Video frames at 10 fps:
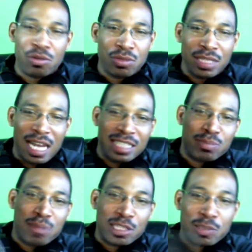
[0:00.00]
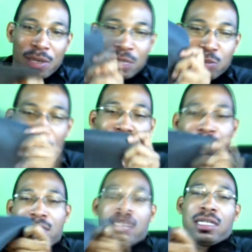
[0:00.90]
mode, nice mouse pad. It's pretty
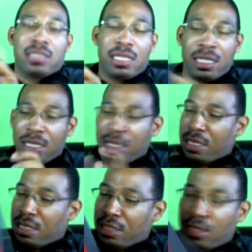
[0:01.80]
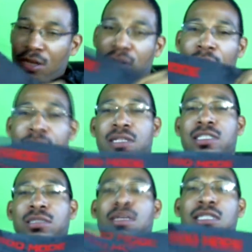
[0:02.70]
big, man, like I said. So, I mean,
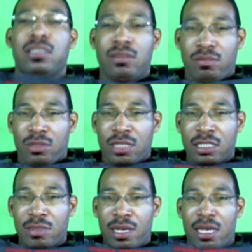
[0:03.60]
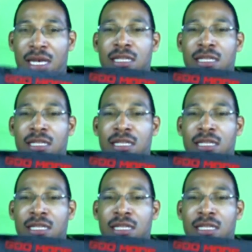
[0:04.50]
this is my chest and my